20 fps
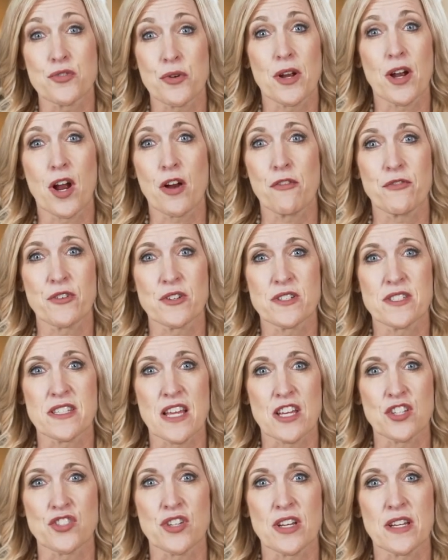during our first
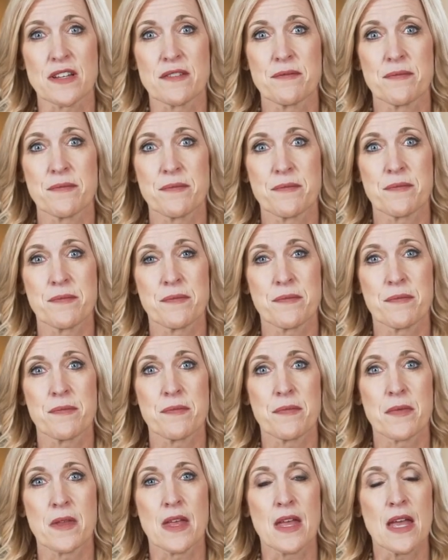session?
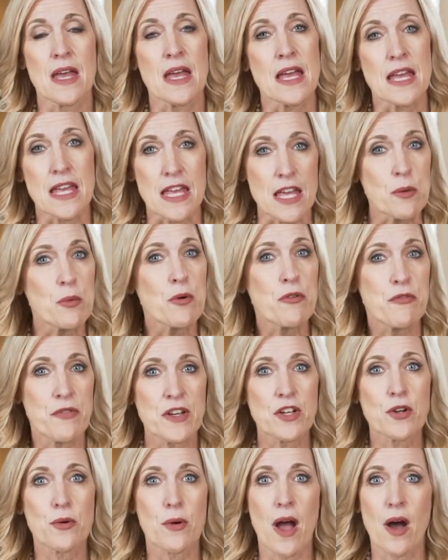He will
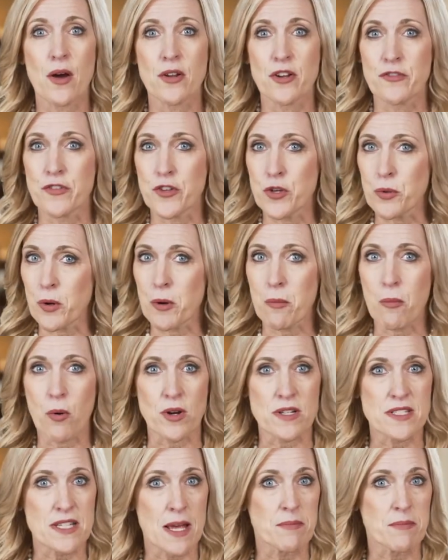figure out if you were more